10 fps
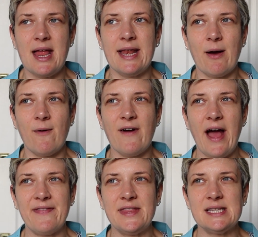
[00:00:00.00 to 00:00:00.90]
Now, I've
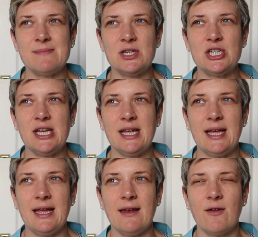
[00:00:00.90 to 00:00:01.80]
had this
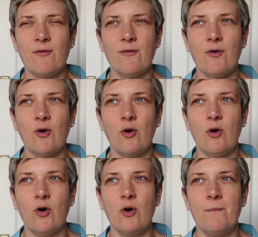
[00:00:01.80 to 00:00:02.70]
machine
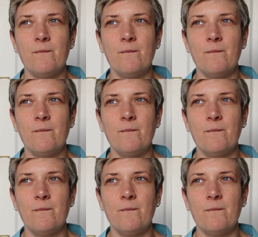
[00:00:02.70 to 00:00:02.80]
for